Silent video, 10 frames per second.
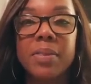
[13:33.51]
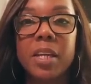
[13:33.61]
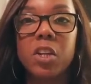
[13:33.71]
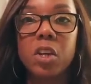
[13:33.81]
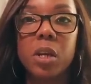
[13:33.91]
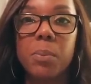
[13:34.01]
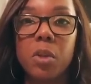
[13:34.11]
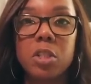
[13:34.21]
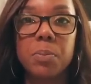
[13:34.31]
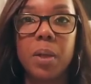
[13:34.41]
Then you're gonna
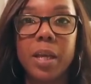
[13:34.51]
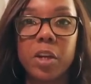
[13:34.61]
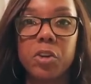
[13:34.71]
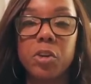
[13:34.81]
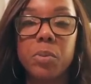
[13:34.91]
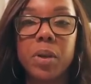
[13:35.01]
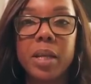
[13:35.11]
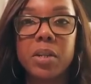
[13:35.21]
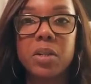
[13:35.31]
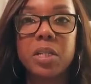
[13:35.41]
multiply your
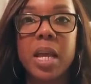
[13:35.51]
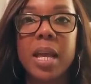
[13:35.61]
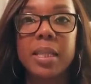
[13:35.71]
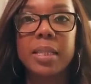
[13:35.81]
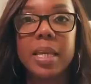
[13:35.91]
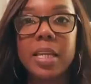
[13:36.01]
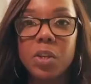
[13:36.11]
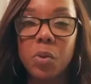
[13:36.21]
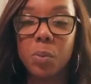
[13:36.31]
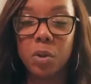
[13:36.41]
numerators,
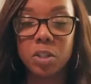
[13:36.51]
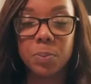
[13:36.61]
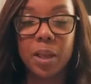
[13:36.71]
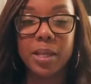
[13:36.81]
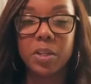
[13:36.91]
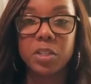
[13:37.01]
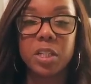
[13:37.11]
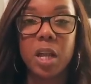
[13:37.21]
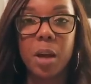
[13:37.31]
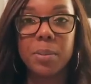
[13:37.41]
then you will multiply your
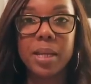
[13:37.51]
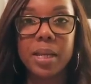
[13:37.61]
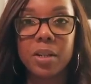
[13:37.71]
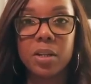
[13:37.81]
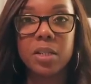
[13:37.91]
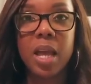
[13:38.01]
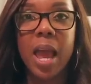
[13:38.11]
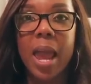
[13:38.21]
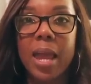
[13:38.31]
denominators,